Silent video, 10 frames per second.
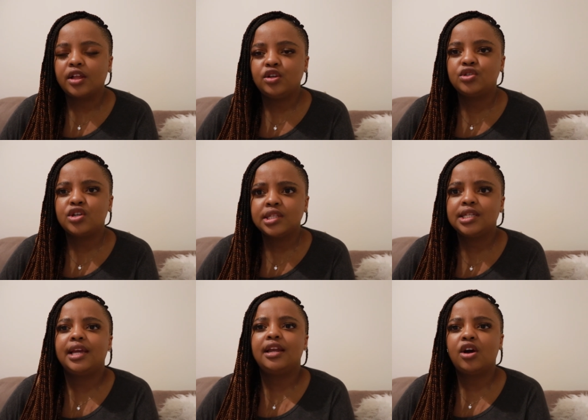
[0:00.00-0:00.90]
You start to
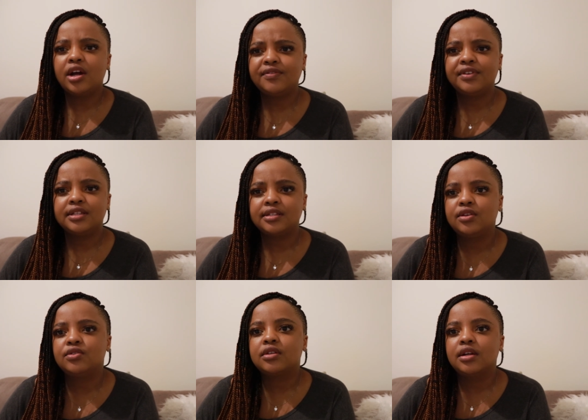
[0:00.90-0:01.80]
gain confidence and
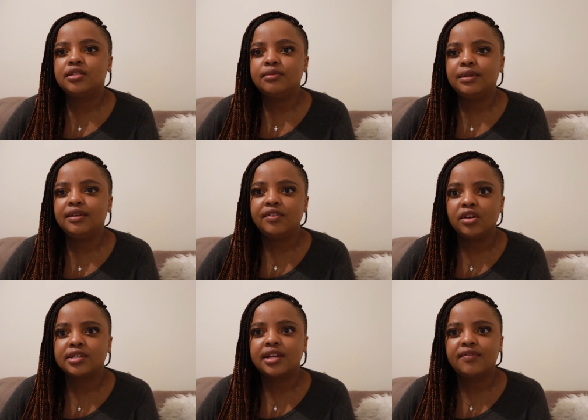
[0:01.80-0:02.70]
you start to believe in
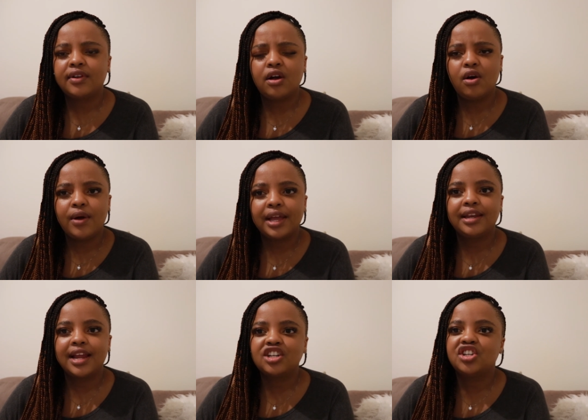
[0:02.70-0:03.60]
yourself, like oh, I
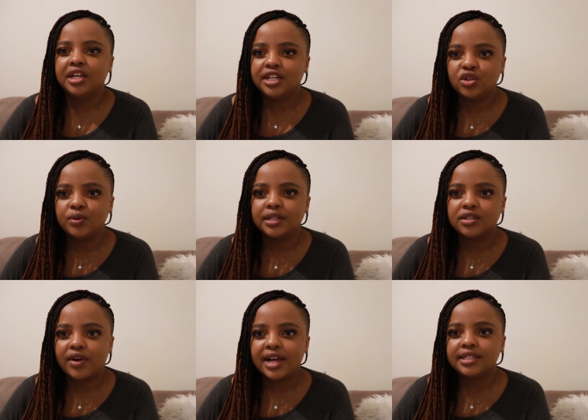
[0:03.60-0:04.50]
can actually do it,
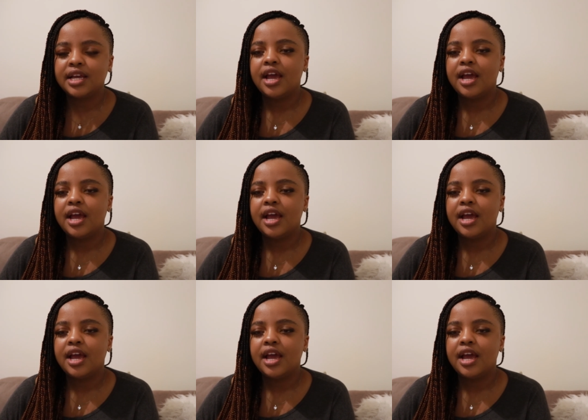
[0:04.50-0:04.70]
right?